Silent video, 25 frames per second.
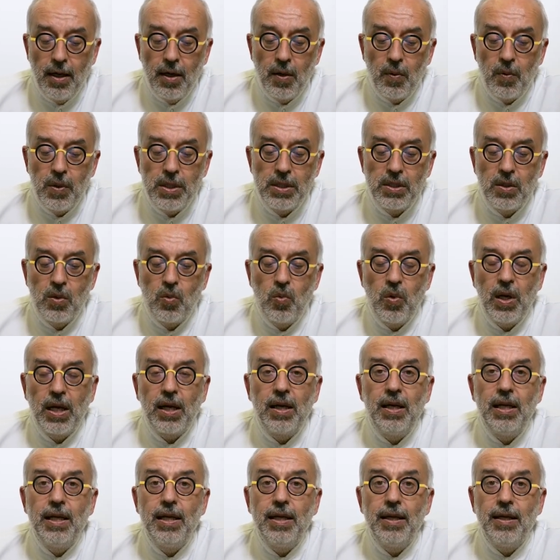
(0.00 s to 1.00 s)
with a
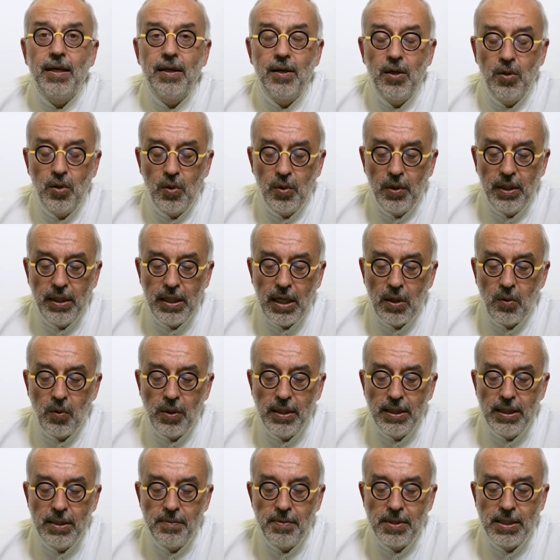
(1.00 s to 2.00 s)
weekly
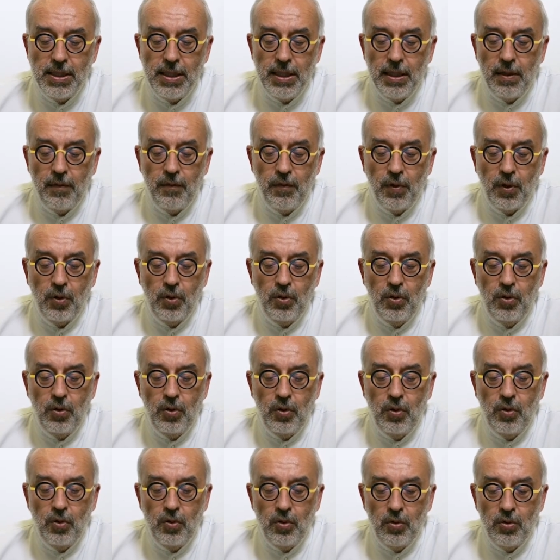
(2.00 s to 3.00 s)
urinary dipstick for
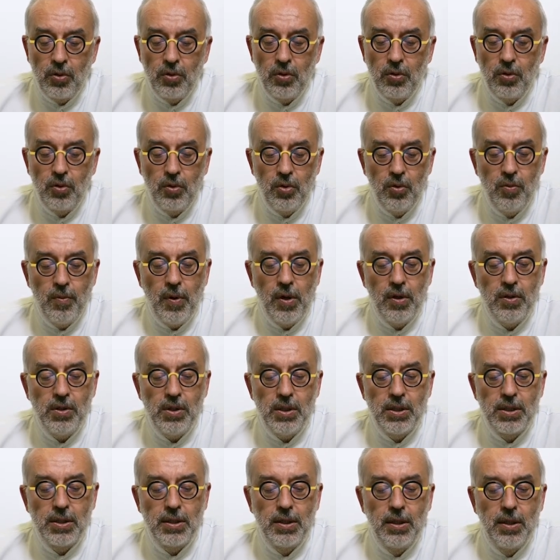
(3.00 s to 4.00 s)
two, two
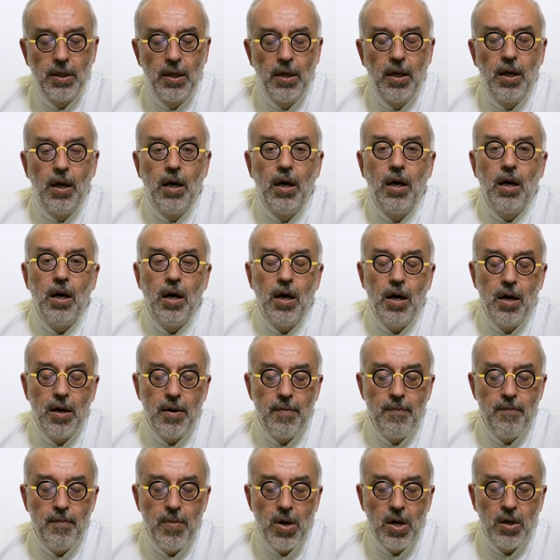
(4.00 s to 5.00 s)
months
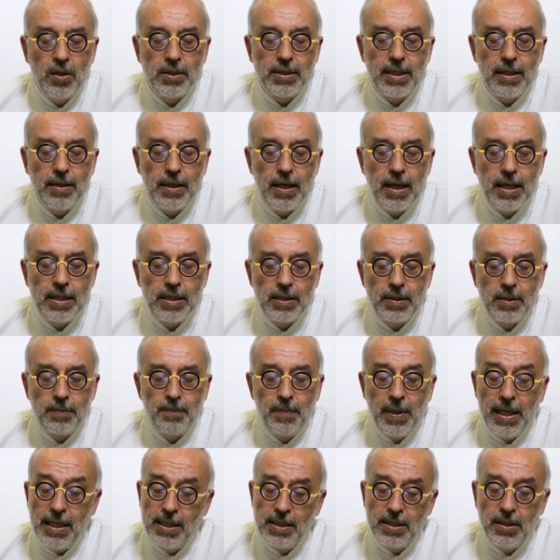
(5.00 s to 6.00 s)
and more as
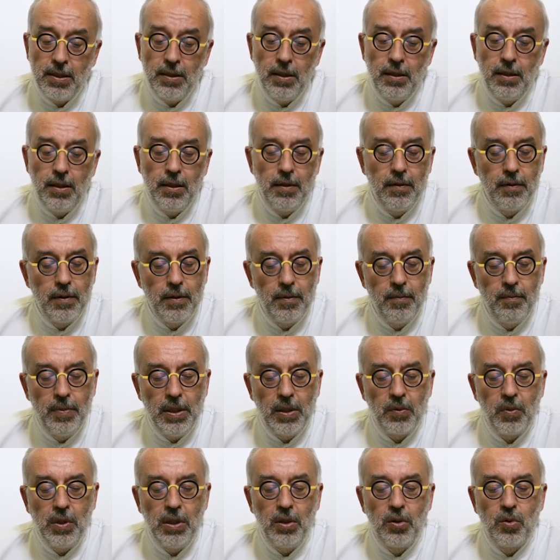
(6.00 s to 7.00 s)
spaced
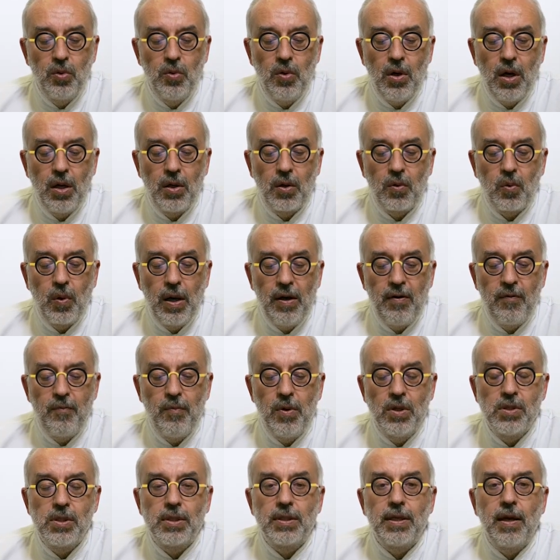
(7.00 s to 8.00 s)
between 2 and 12
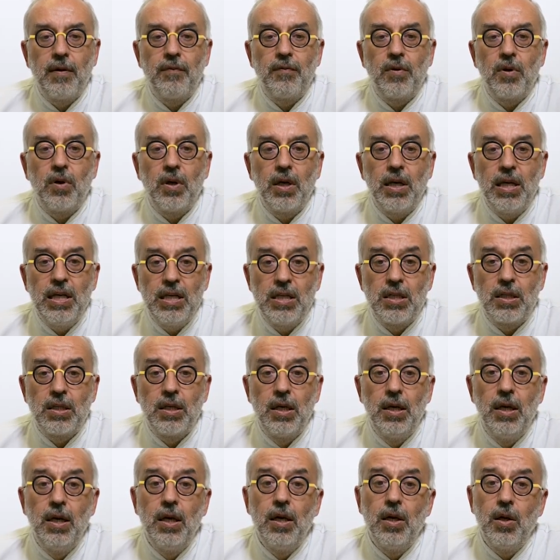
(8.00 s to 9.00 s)
months after each
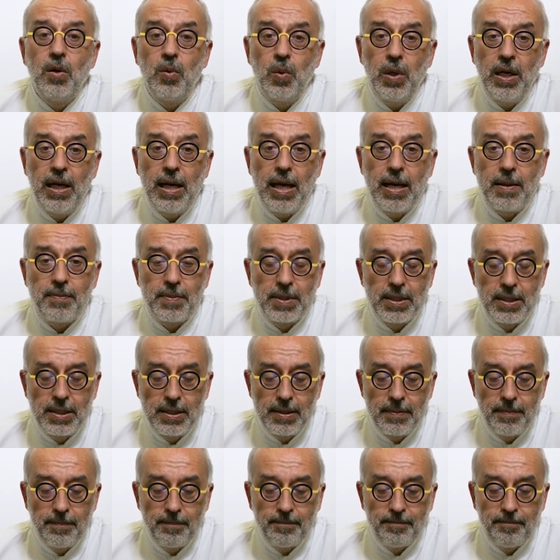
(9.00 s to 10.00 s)

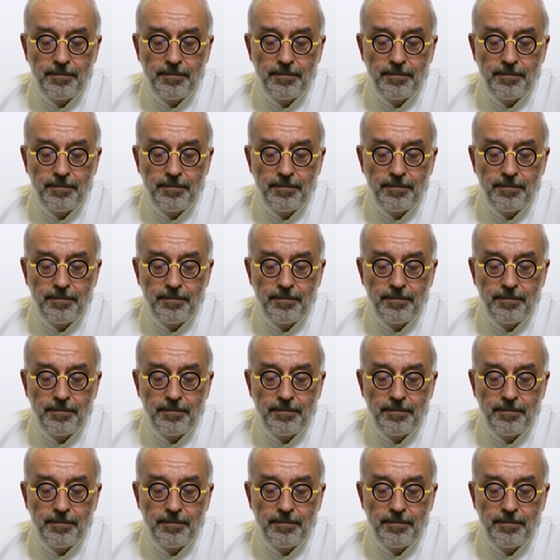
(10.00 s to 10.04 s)
relapse.